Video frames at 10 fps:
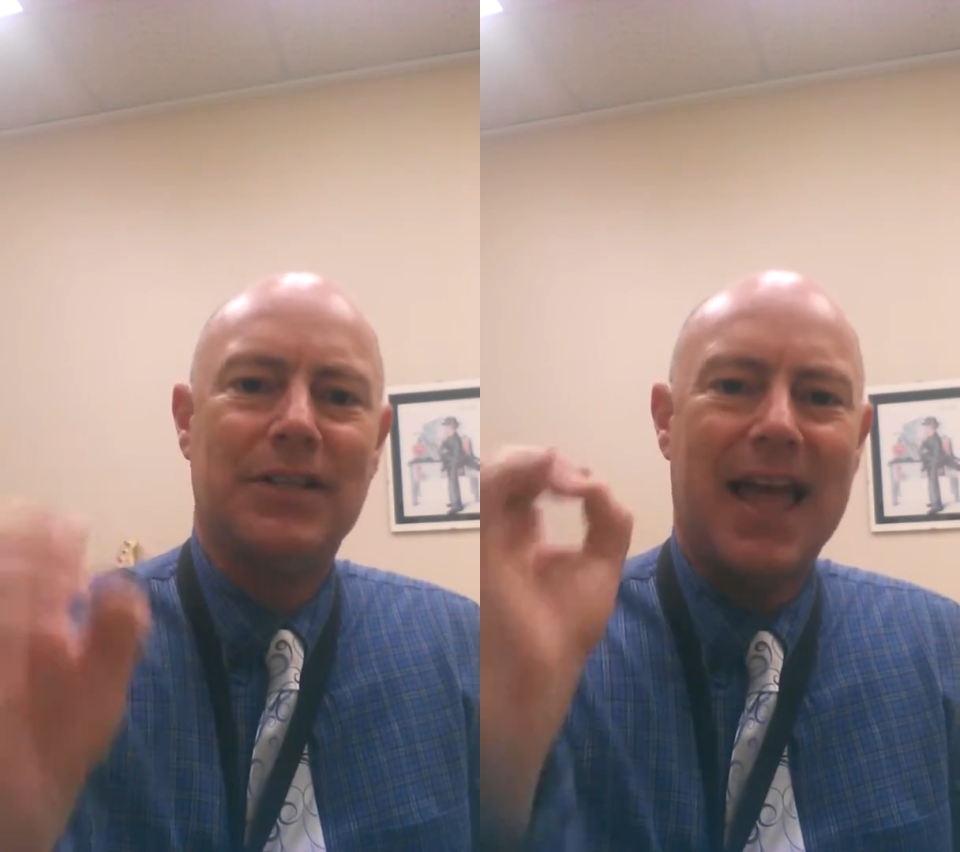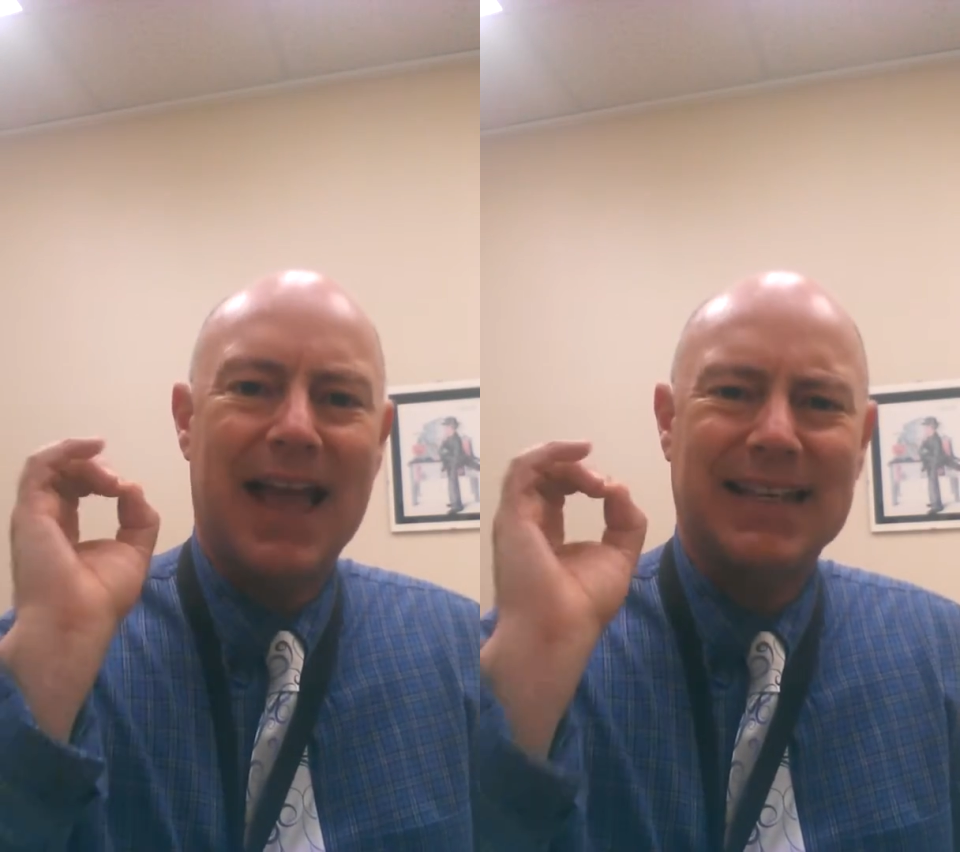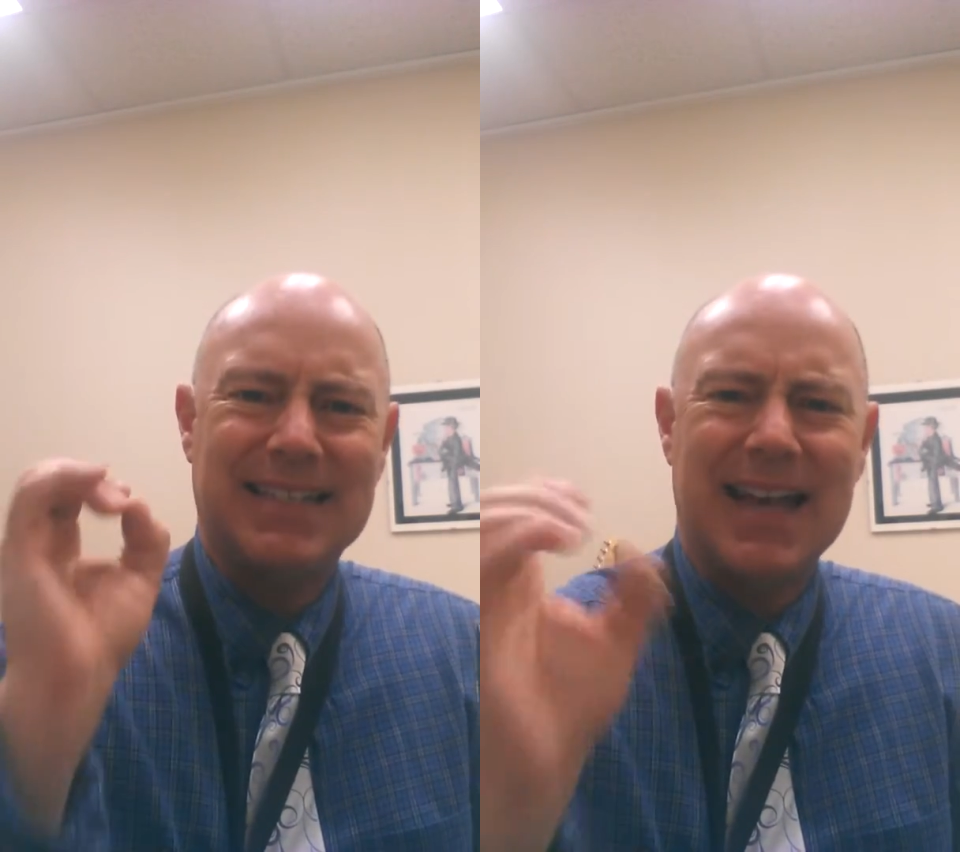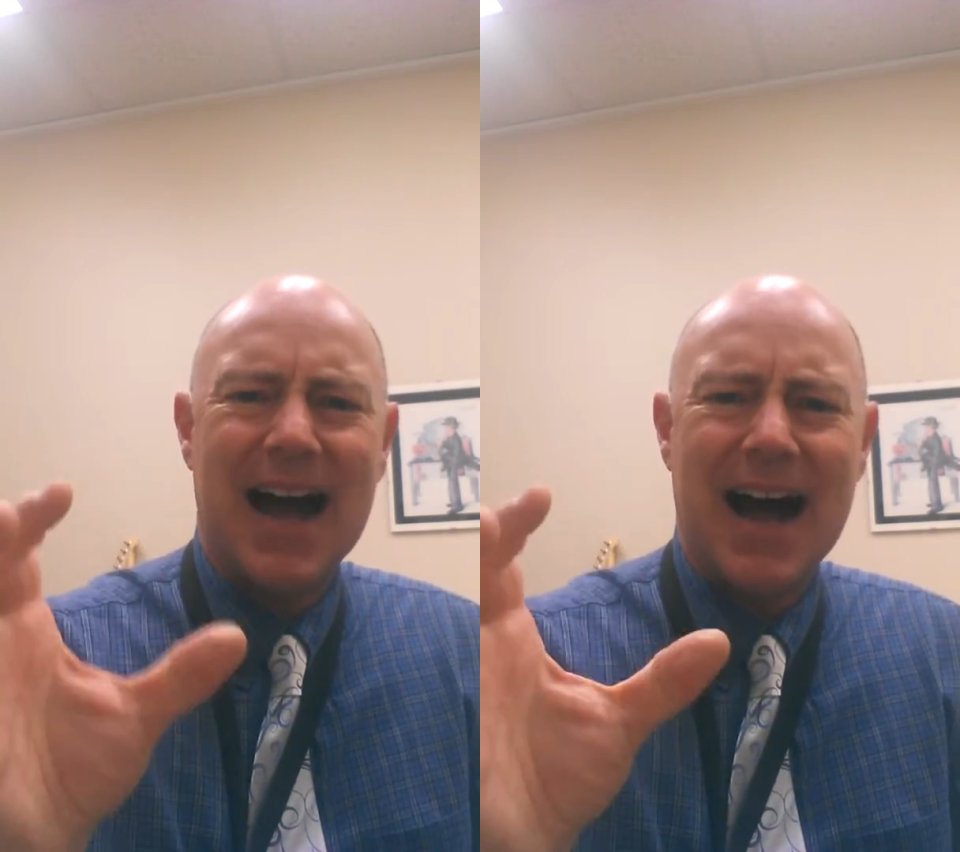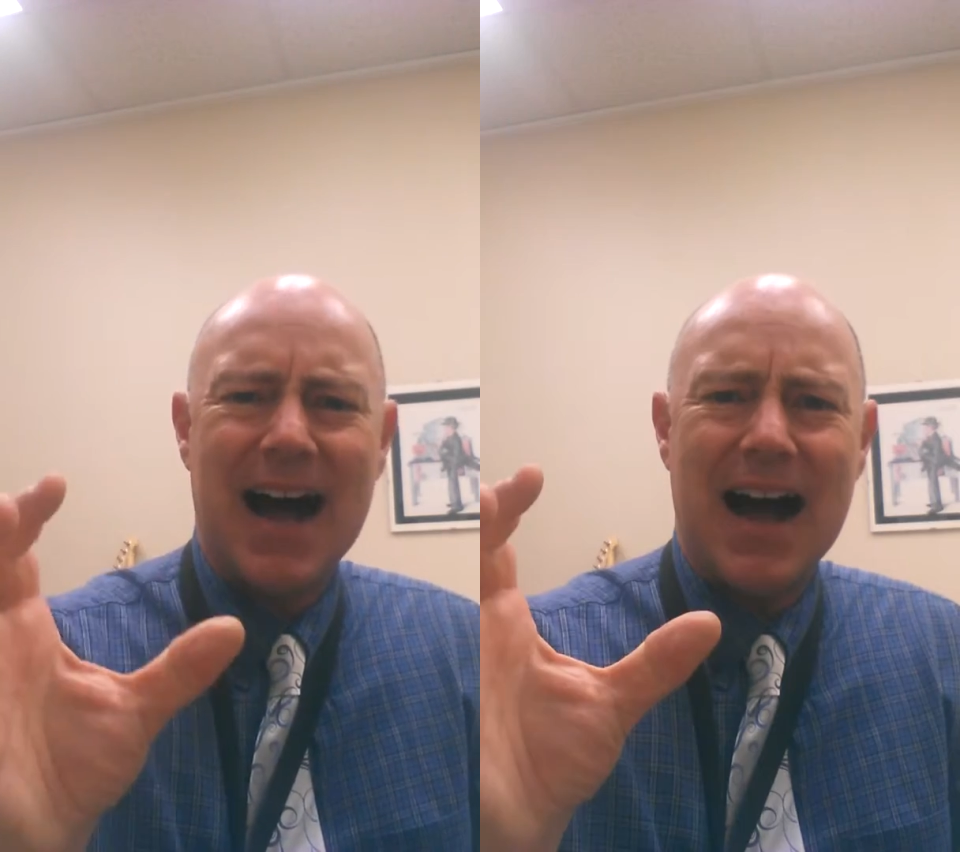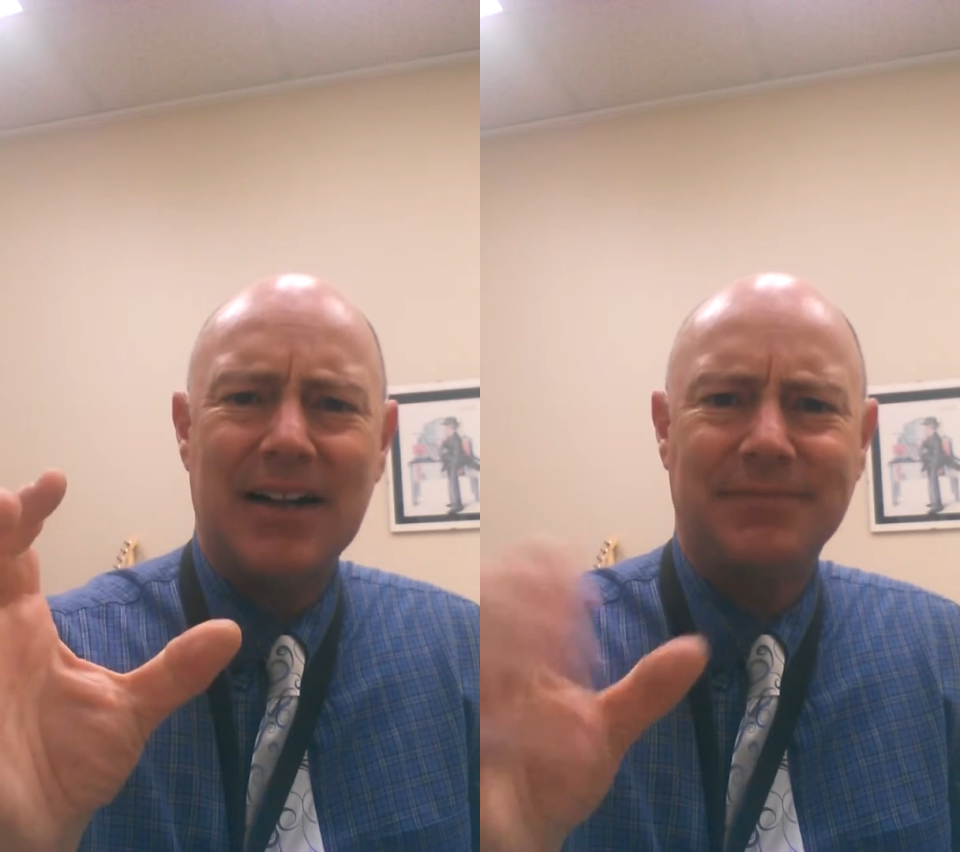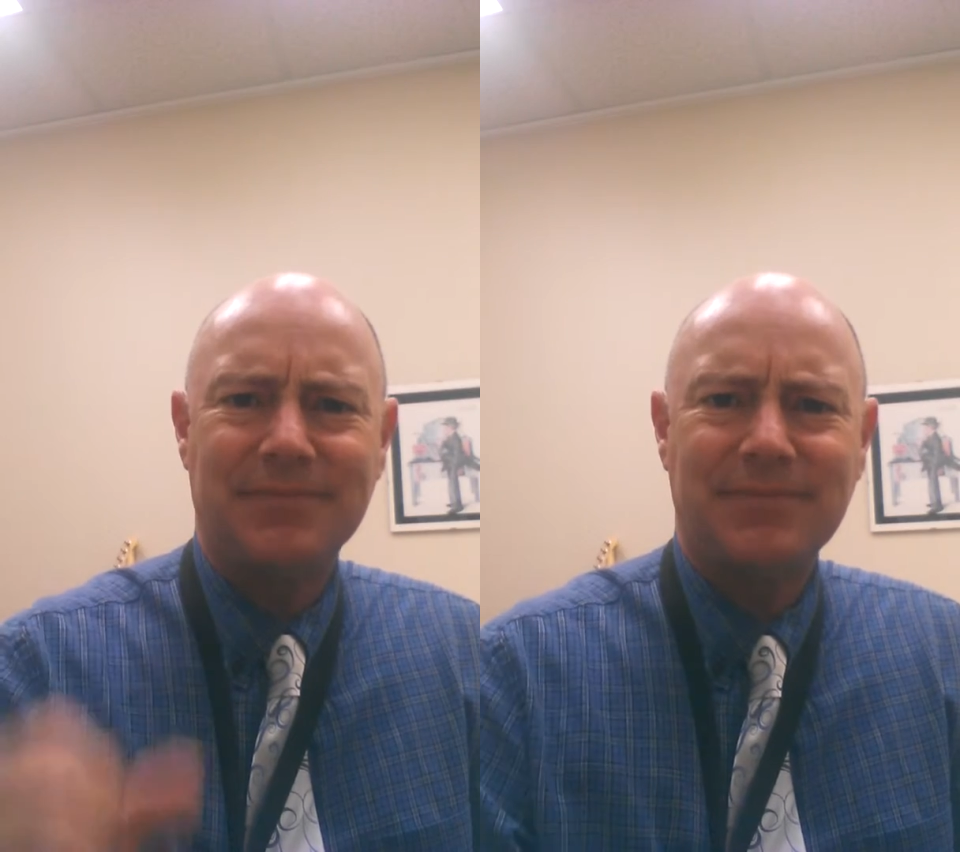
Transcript: attack, ta,